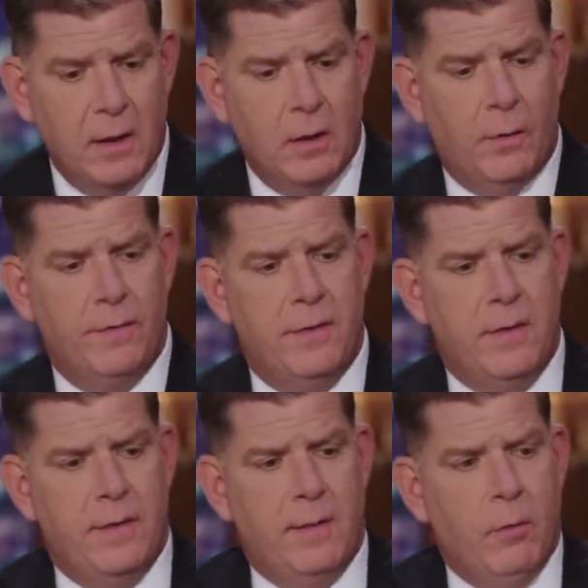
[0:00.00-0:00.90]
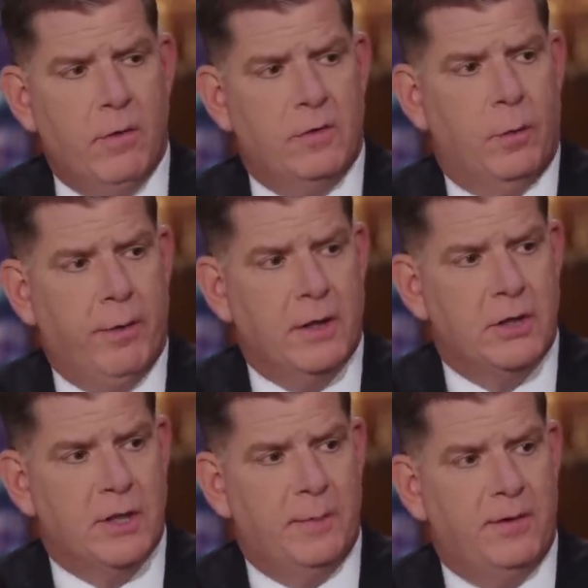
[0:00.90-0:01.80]
You know, they're more into
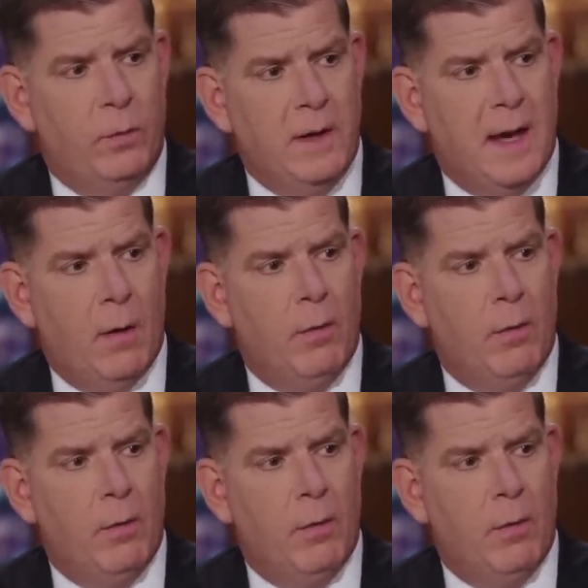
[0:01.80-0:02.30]
apprenticeships than we are.